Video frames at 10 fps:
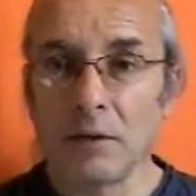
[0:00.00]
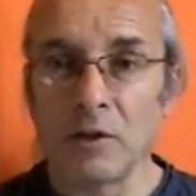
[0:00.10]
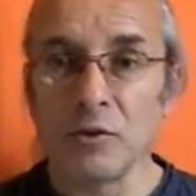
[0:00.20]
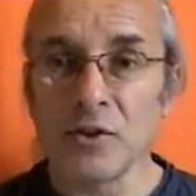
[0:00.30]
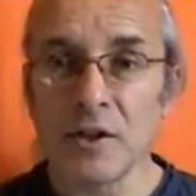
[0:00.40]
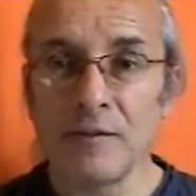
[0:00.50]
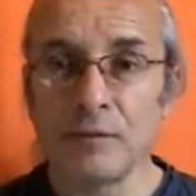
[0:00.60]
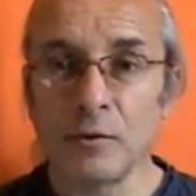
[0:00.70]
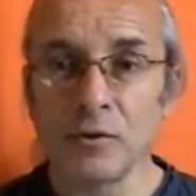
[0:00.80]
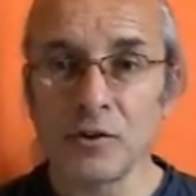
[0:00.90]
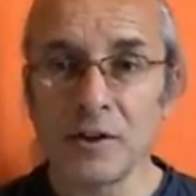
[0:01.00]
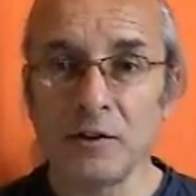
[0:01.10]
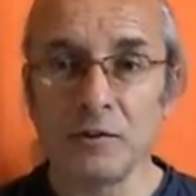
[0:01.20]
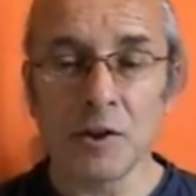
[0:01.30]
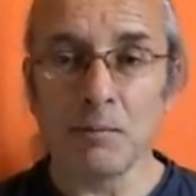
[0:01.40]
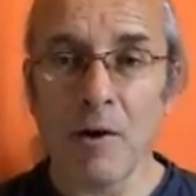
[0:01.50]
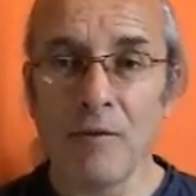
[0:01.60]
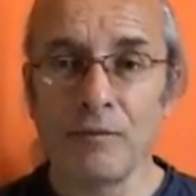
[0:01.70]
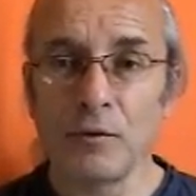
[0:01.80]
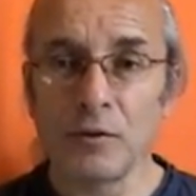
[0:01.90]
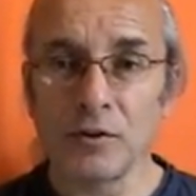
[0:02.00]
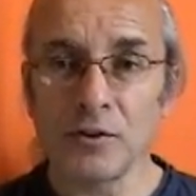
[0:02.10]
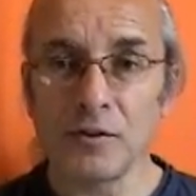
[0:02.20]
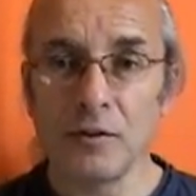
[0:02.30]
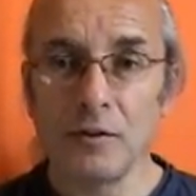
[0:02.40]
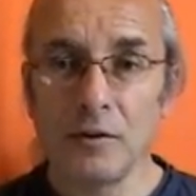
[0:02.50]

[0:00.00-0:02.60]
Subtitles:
Can you see force? Can you smell force?